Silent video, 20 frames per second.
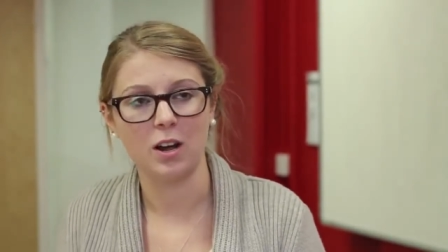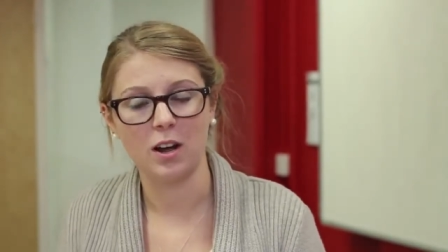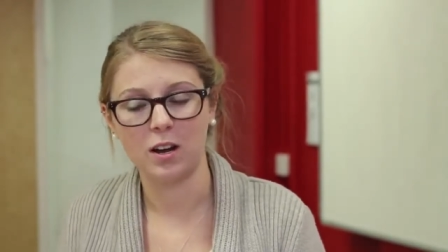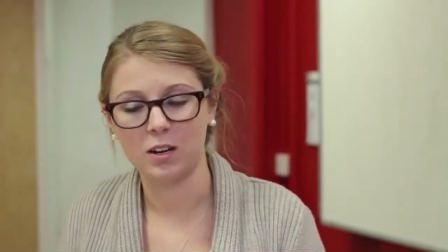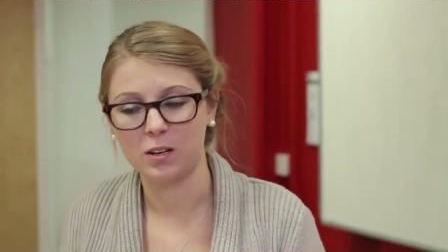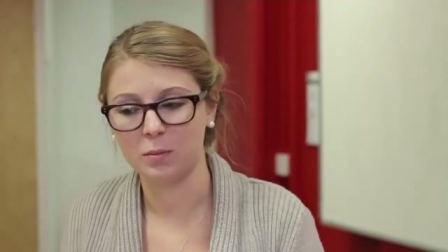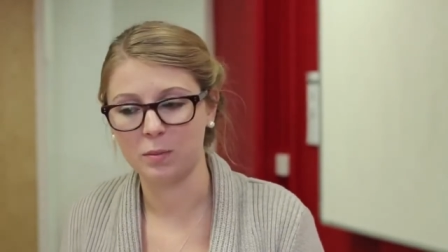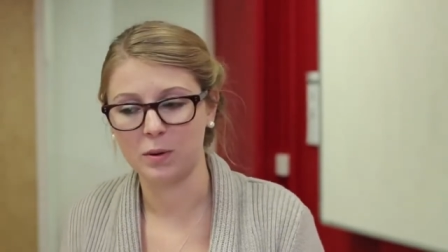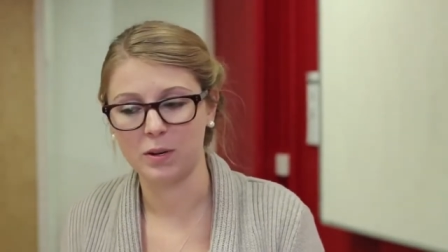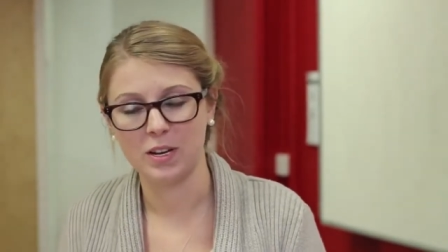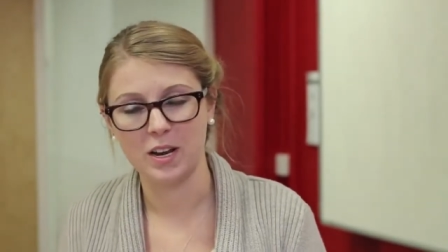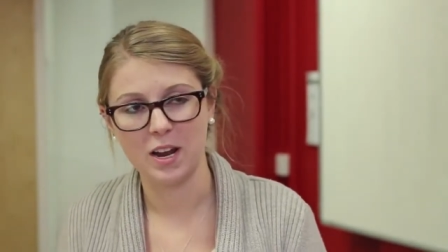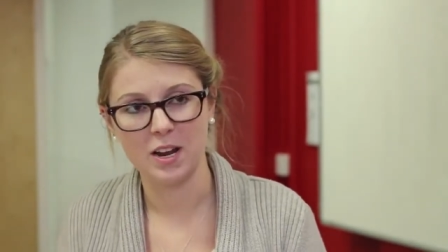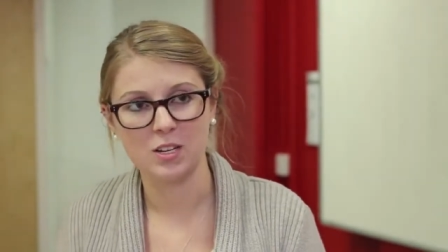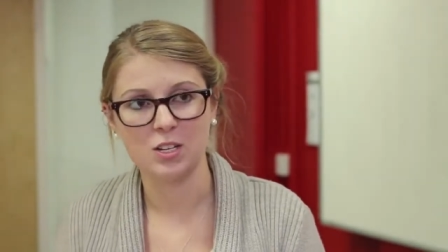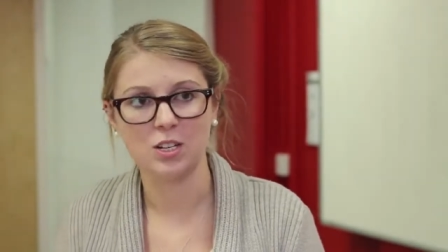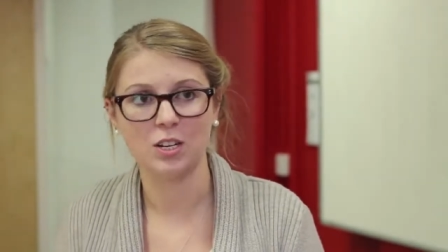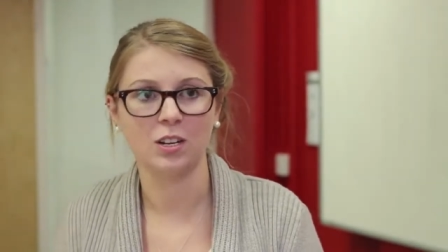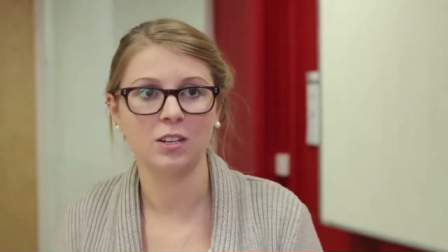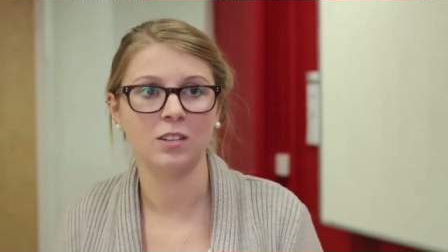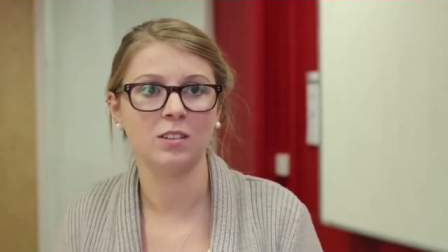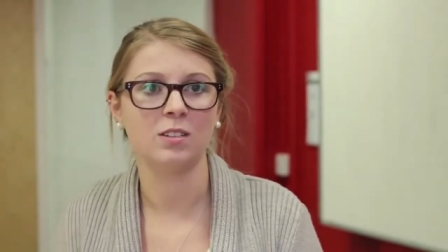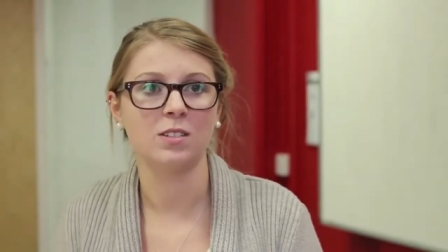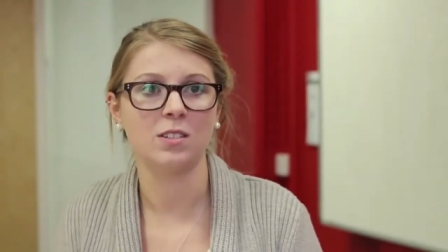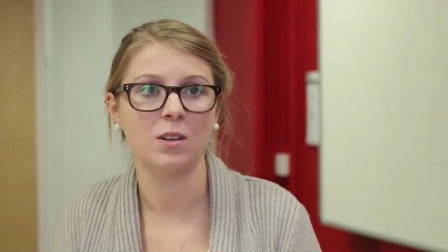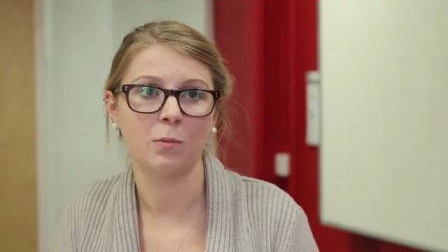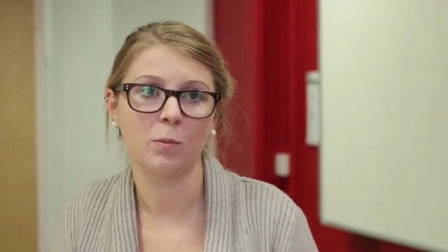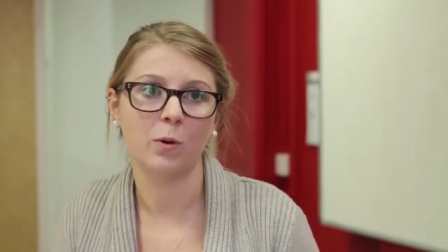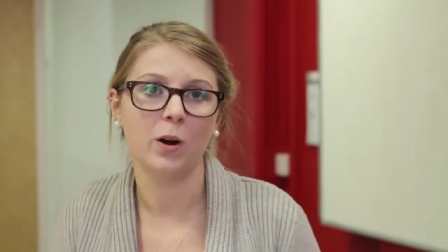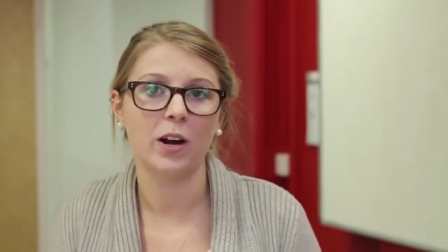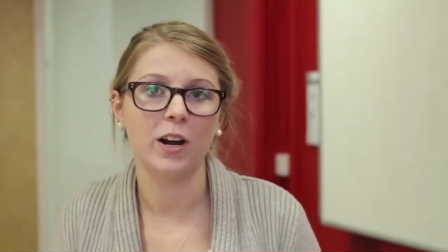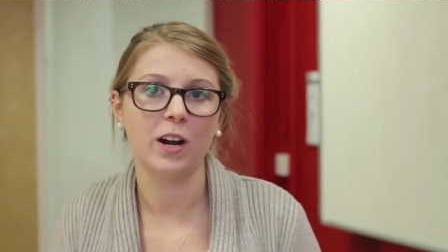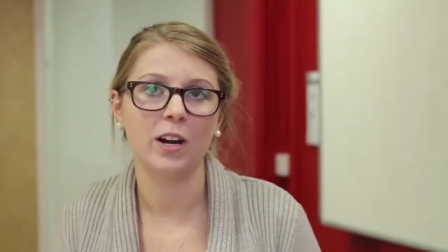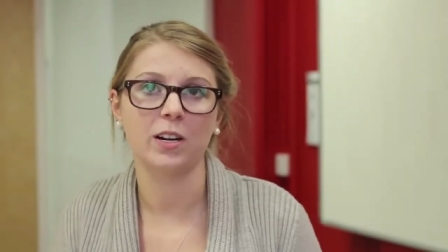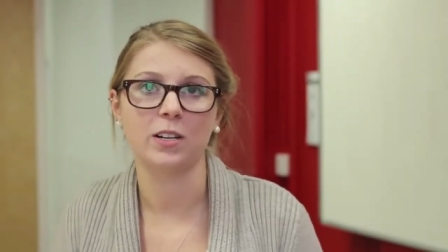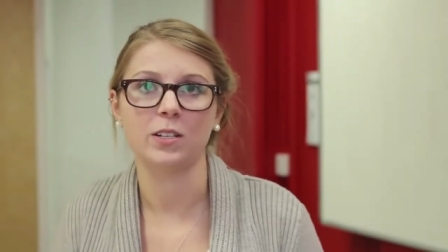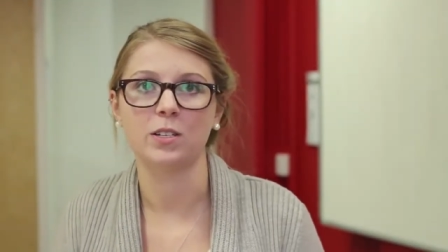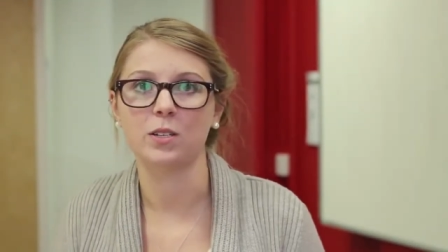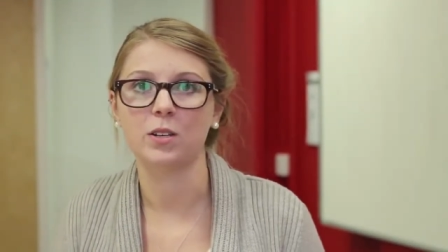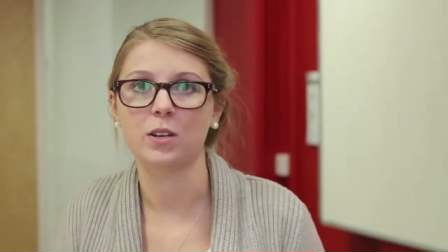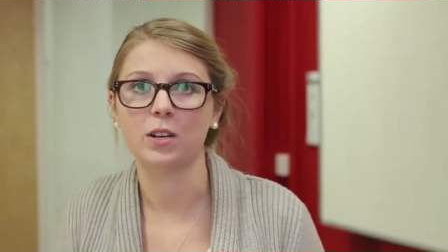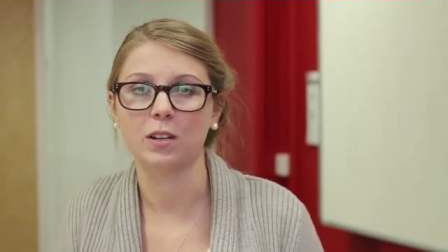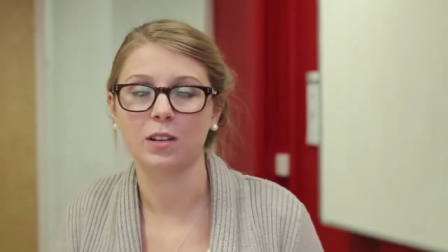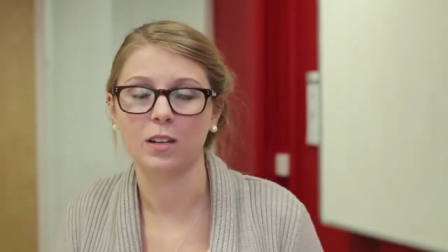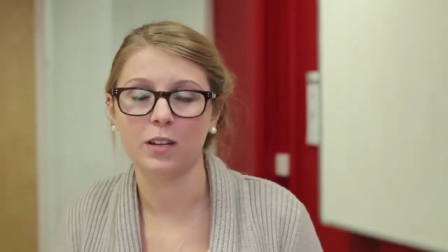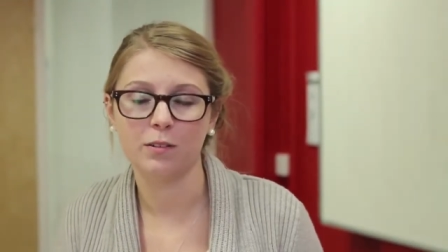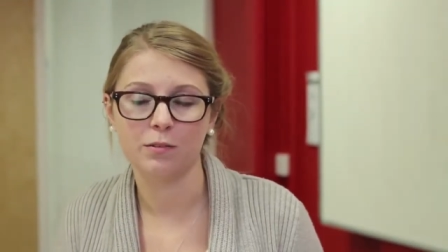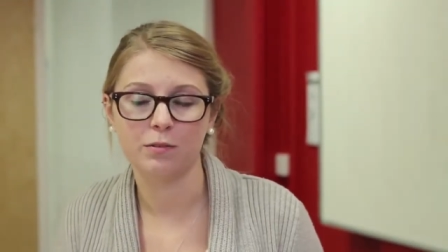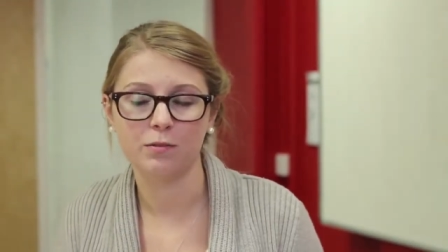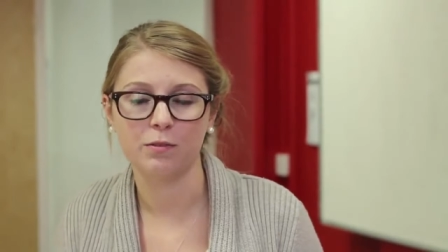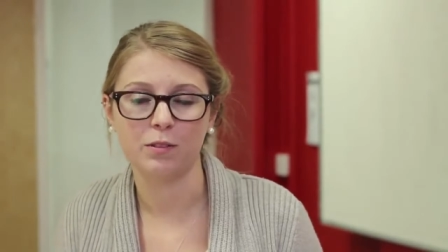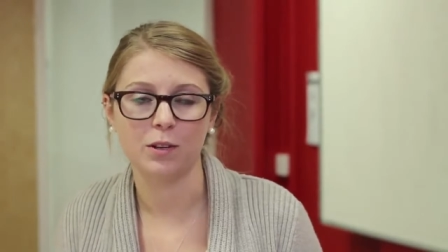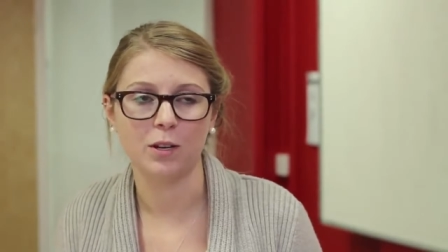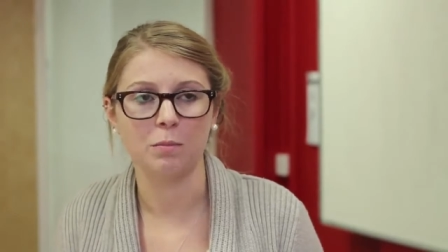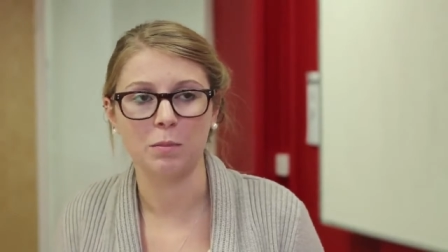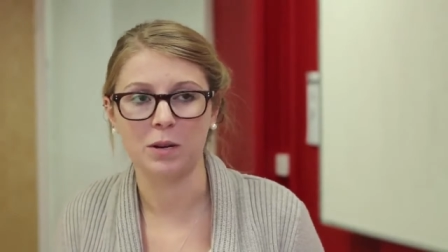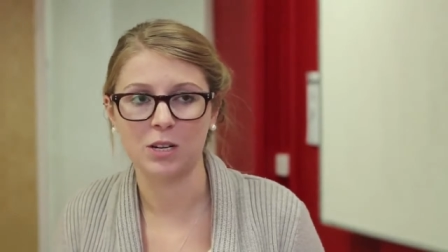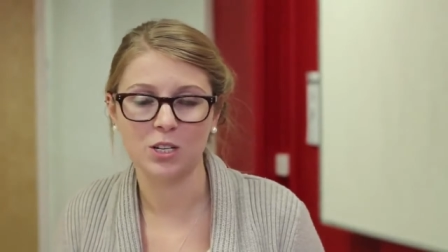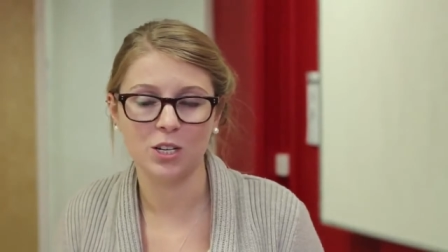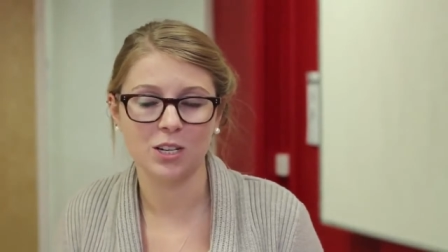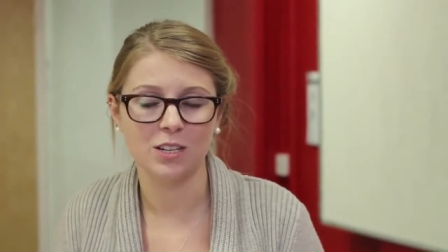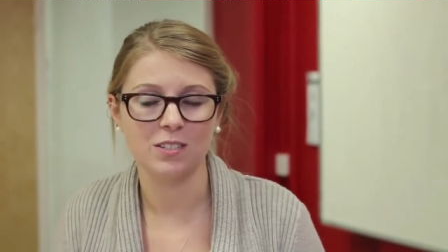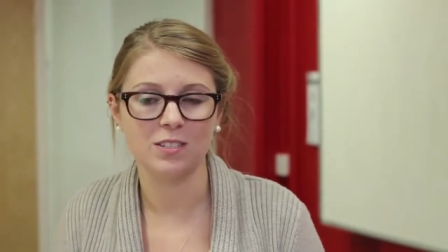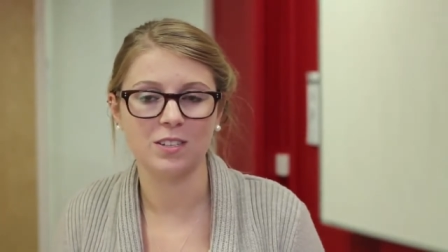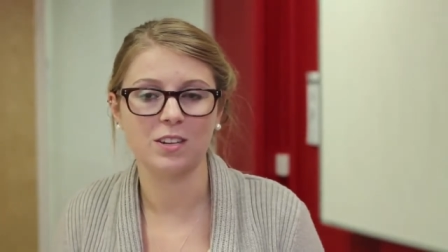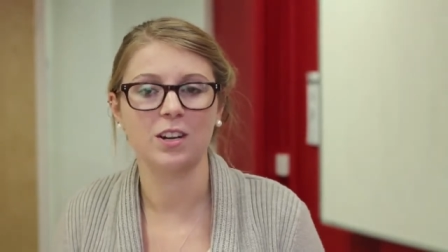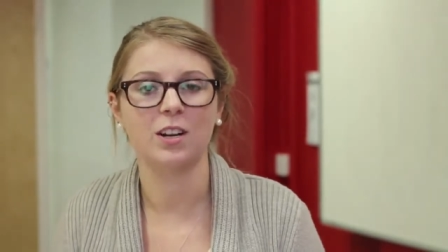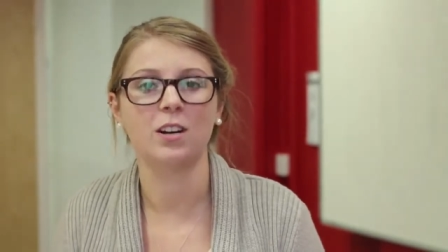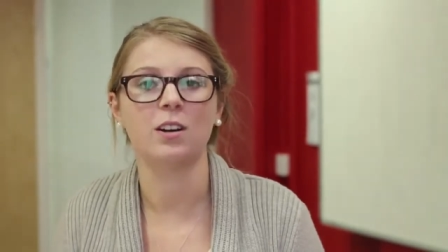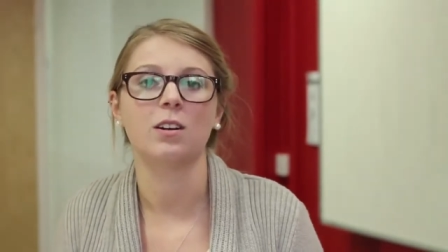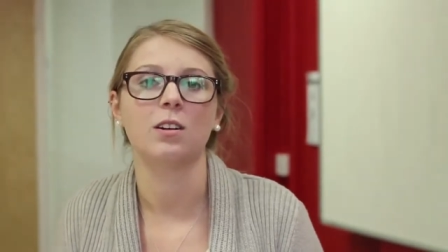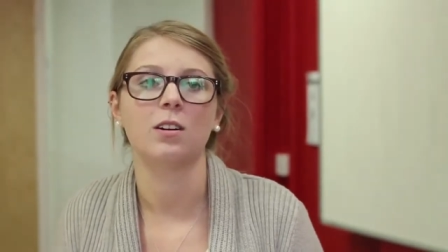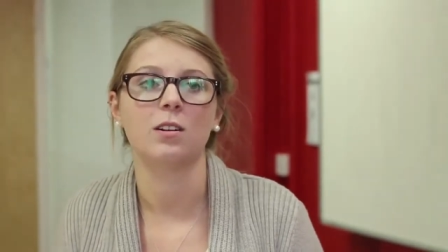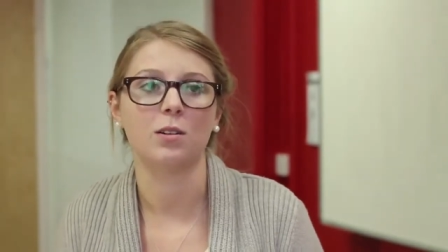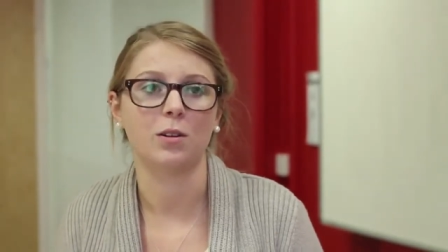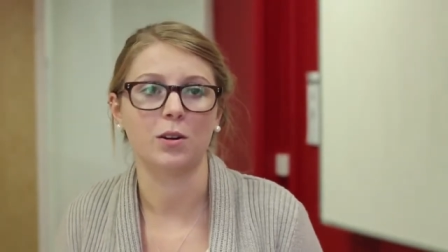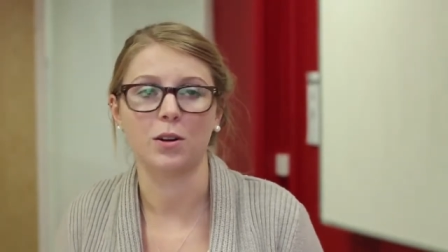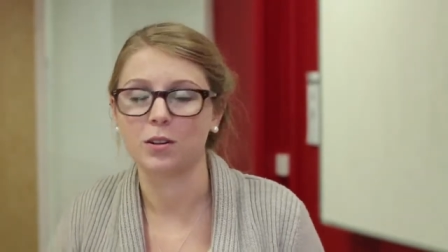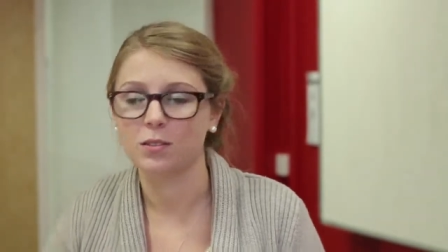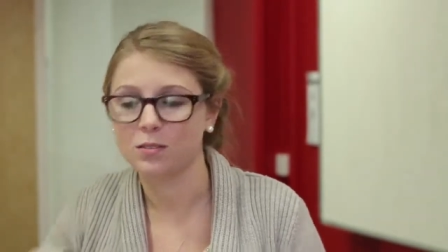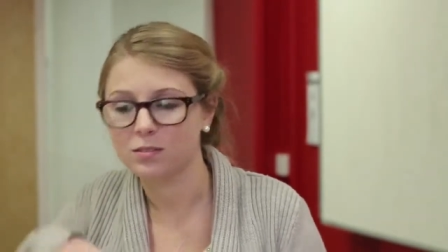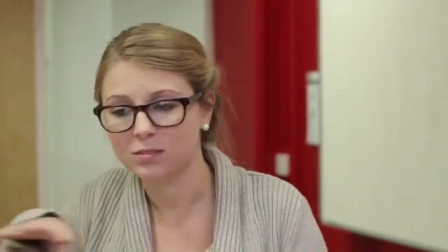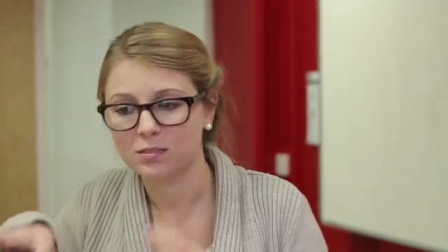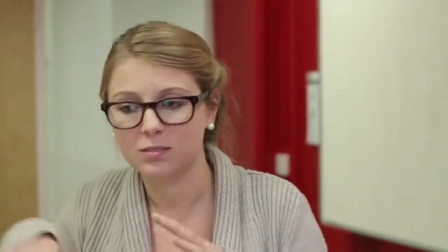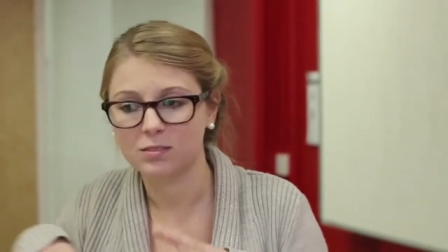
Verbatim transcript: accommodation somewhere and you can live in Manchester or